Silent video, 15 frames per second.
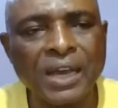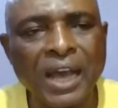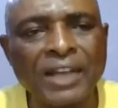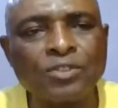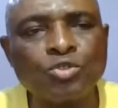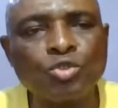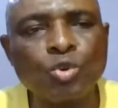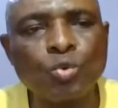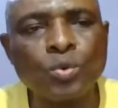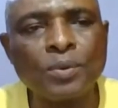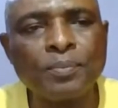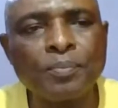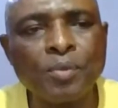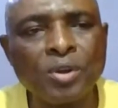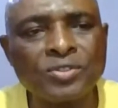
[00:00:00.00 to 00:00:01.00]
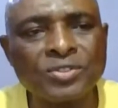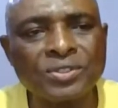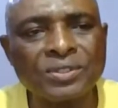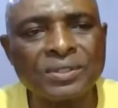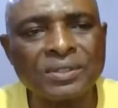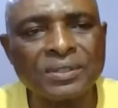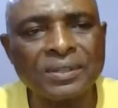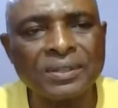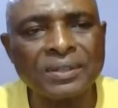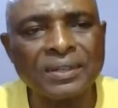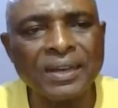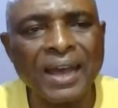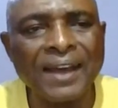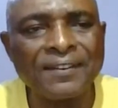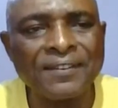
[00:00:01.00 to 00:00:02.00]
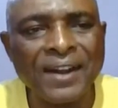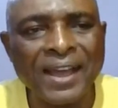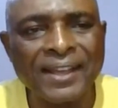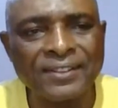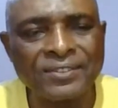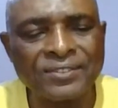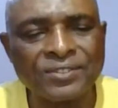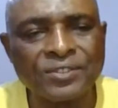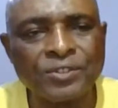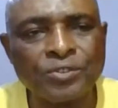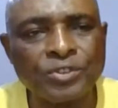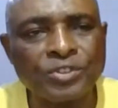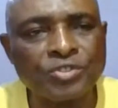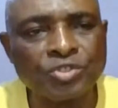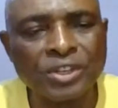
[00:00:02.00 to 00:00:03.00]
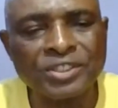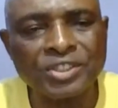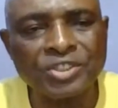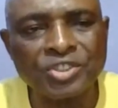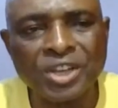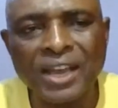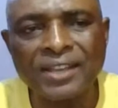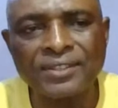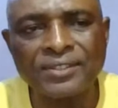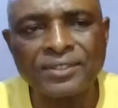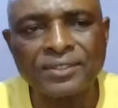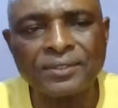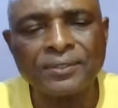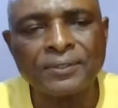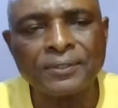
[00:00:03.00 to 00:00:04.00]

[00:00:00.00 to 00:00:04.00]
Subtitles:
And so we must arise, re-strategize